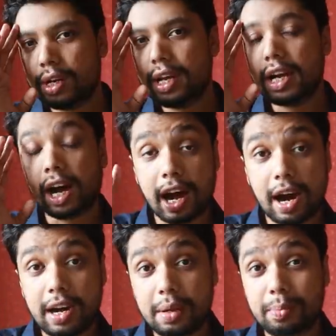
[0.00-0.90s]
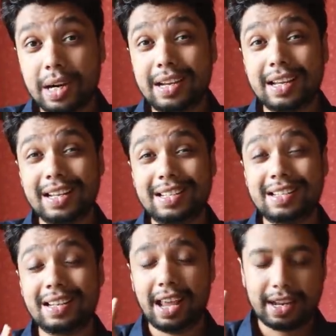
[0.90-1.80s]
only hard, but
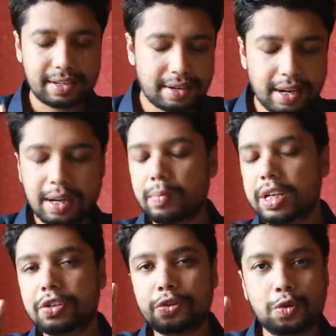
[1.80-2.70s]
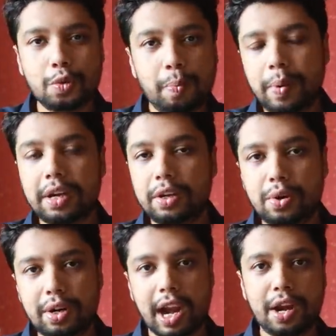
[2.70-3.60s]
it's extremely stupid
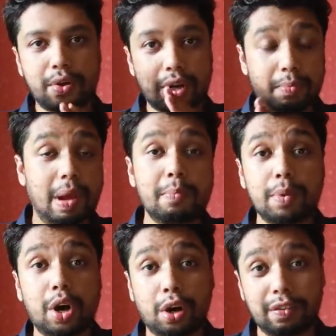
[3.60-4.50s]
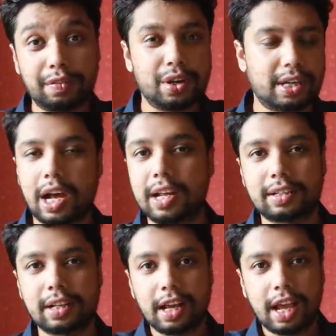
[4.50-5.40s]
to try to remember all of your
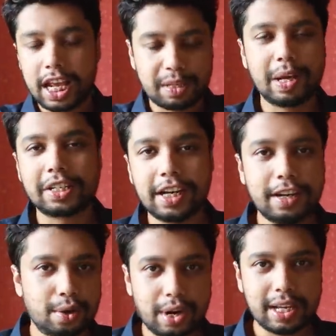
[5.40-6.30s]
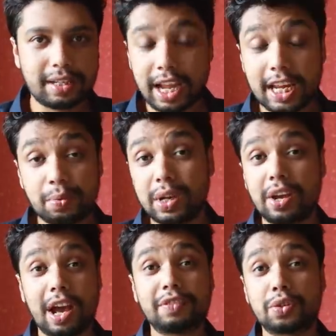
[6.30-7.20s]
tasks, especially in today's age when
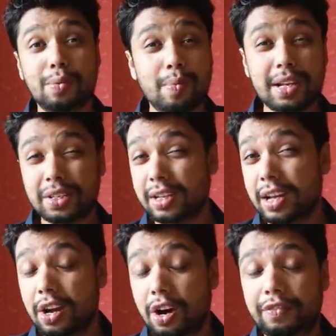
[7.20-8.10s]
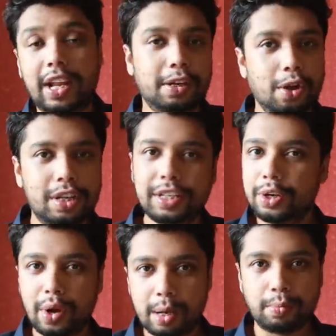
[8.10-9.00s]
you have so much of technology
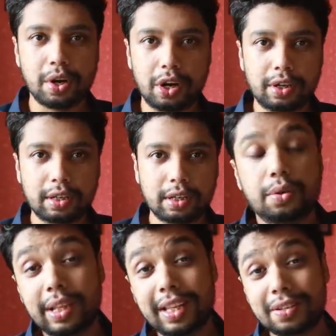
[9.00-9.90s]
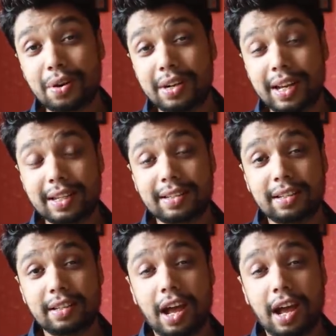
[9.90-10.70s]
to help you out. So in this context,